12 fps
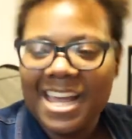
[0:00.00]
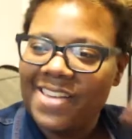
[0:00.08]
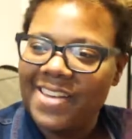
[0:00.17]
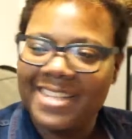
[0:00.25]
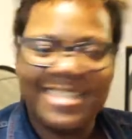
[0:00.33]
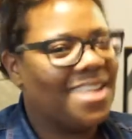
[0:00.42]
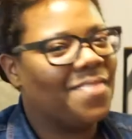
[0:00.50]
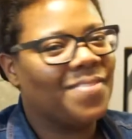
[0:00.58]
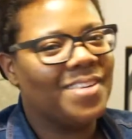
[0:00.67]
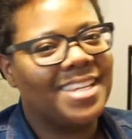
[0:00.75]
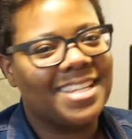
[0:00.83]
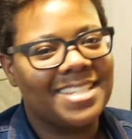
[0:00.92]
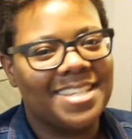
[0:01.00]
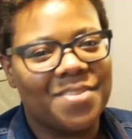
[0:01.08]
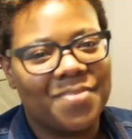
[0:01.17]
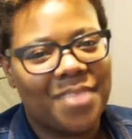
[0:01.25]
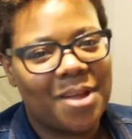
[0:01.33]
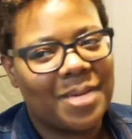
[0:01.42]
you can definitely continue
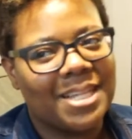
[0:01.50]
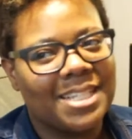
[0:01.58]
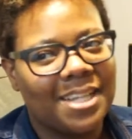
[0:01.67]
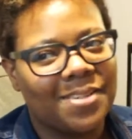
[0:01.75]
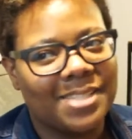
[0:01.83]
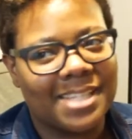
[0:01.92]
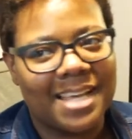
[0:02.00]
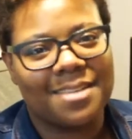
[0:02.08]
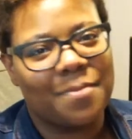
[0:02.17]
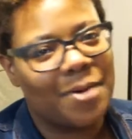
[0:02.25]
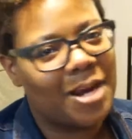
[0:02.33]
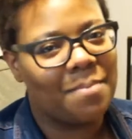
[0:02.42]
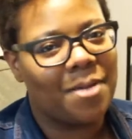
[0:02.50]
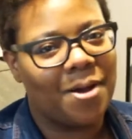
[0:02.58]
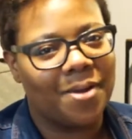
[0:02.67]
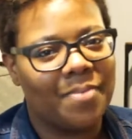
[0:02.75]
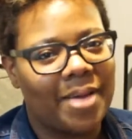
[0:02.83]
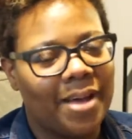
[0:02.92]
to follow my channel because that's what i'm
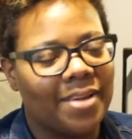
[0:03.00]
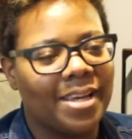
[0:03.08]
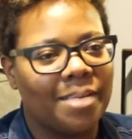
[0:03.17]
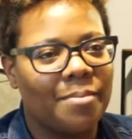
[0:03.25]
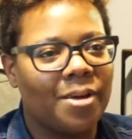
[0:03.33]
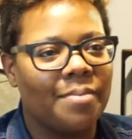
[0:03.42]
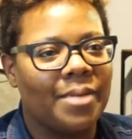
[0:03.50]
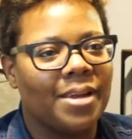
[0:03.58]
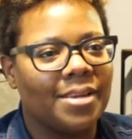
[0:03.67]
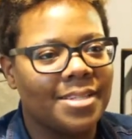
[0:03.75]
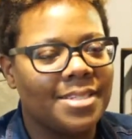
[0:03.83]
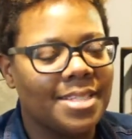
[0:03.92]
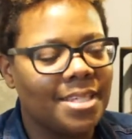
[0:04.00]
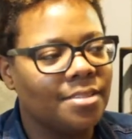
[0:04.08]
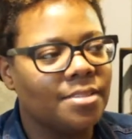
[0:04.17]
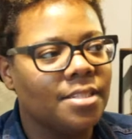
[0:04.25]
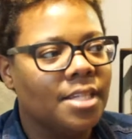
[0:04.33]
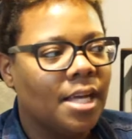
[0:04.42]
all about like i'm all about a good
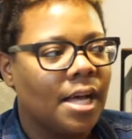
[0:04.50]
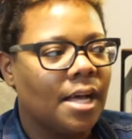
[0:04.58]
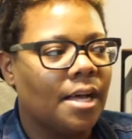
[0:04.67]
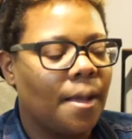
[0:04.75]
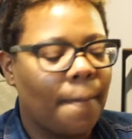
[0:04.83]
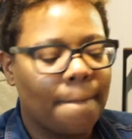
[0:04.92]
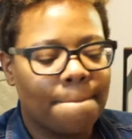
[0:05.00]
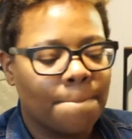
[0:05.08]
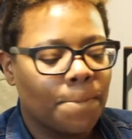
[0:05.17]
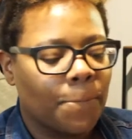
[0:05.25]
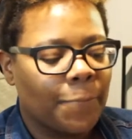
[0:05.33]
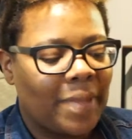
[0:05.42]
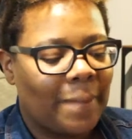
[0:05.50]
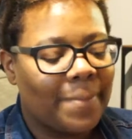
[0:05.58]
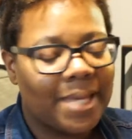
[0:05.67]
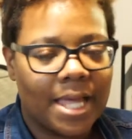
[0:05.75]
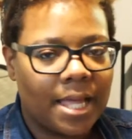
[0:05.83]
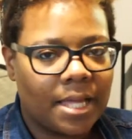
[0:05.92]
deal um,
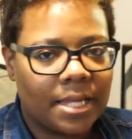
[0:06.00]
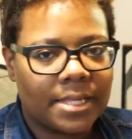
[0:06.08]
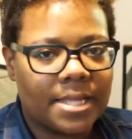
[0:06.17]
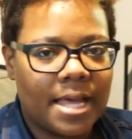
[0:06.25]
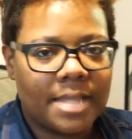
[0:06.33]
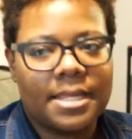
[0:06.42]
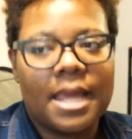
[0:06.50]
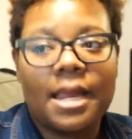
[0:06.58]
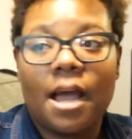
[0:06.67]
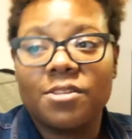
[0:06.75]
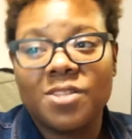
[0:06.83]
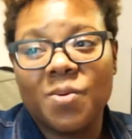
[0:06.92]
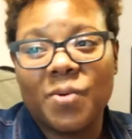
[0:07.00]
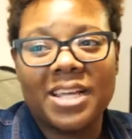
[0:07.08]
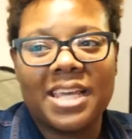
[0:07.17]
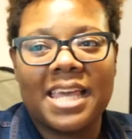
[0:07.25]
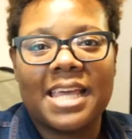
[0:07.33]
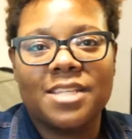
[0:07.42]
but yeah like that's and i also want
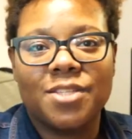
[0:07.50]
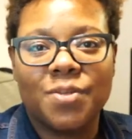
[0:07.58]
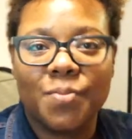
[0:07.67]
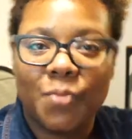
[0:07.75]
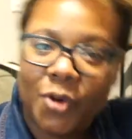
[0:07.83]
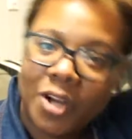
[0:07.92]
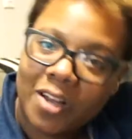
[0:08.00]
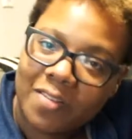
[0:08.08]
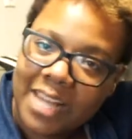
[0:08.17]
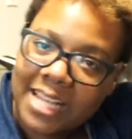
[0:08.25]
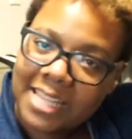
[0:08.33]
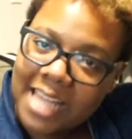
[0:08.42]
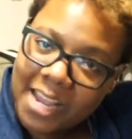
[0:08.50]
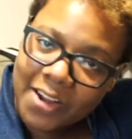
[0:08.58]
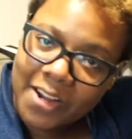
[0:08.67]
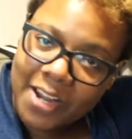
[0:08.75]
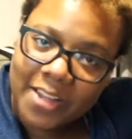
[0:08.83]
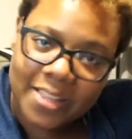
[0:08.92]
to get into more of like the
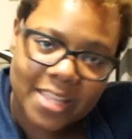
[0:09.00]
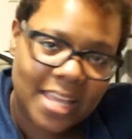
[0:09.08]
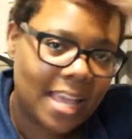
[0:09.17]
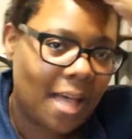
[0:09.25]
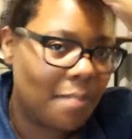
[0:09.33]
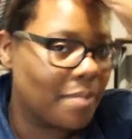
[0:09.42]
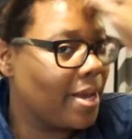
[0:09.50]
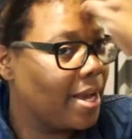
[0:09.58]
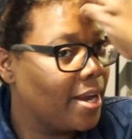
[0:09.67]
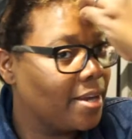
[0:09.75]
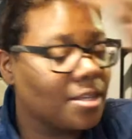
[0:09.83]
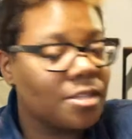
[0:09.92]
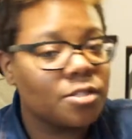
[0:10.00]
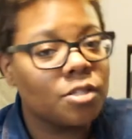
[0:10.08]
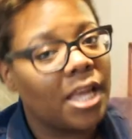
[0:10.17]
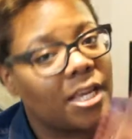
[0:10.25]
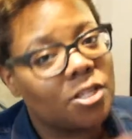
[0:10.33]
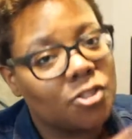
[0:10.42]
hair care thing i mean my hair looks
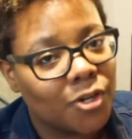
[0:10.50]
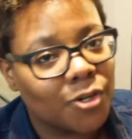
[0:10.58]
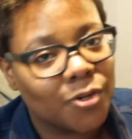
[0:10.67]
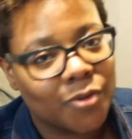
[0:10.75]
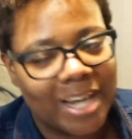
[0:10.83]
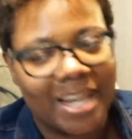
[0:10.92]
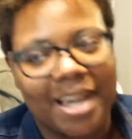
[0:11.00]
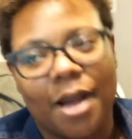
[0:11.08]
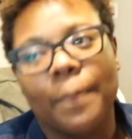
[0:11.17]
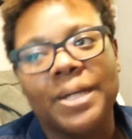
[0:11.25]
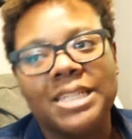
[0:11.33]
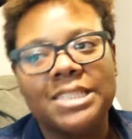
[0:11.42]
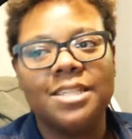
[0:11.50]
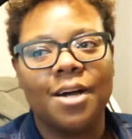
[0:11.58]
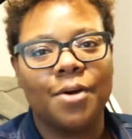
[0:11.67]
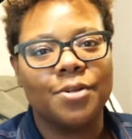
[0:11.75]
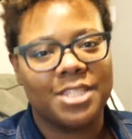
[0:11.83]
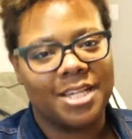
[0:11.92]
like struggle right now but
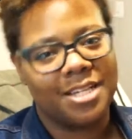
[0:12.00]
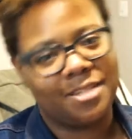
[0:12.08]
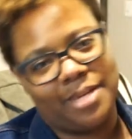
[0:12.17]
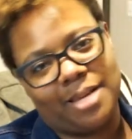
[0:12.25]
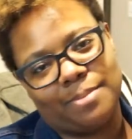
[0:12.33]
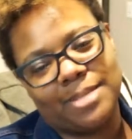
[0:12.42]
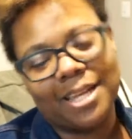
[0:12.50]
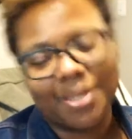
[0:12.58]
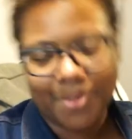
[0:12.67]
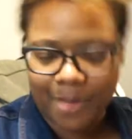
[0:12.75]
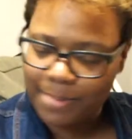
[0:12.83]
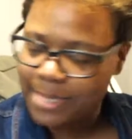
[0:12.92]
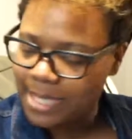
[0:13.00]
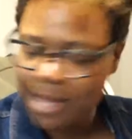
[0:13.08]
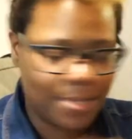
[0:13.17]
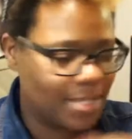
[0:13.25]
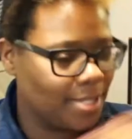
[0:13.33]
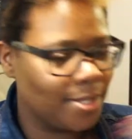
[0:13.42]
don't judge me i'm telling you i'm just
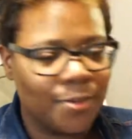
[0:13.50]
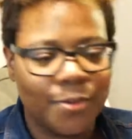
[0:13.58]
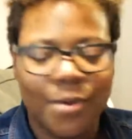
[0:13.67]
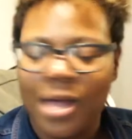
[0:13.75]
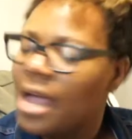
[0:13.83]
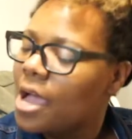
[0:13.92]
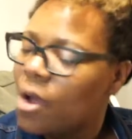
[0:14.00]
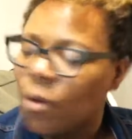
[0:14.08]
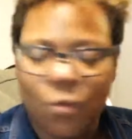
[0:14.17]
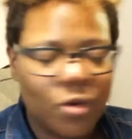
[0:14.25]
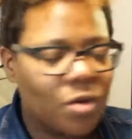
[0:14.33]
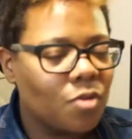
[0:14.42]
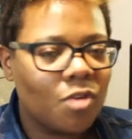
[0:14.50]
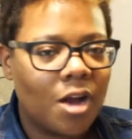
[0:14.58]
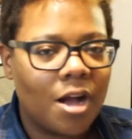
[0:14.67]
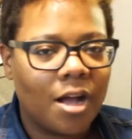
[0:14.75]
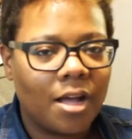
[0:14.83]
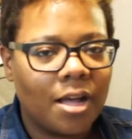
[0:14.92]
coming to you real
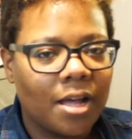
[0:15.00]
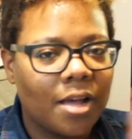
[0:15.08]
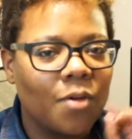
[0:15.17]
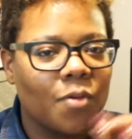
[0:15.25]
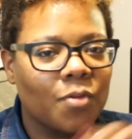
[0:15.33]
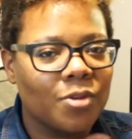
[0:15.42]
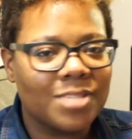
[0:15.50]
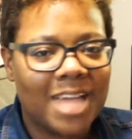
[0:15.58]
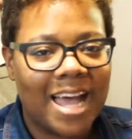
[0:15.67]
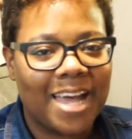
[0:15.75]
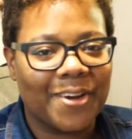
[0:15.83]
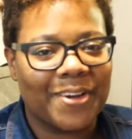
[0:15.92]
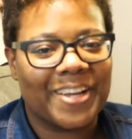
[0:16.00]
raw real tired